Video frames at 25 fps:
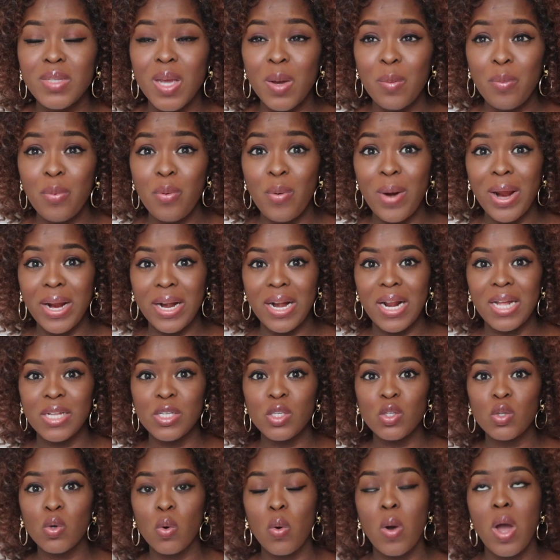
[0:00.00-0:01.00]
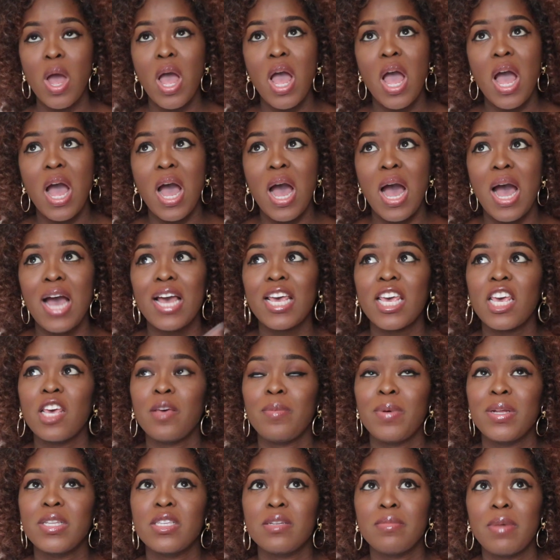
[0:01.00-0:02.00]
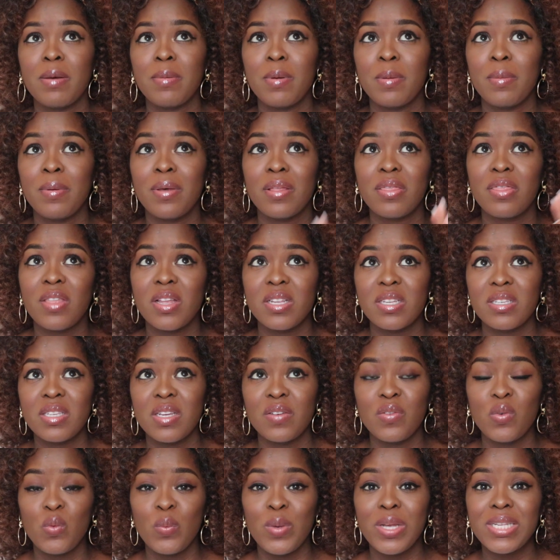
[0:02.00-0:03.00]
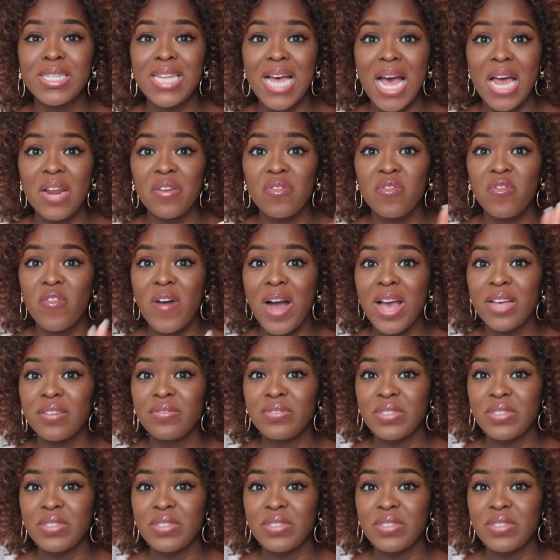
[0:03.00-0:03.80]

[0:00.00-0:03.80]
pregnant, so I gave birth to my baby 37 weeks and 5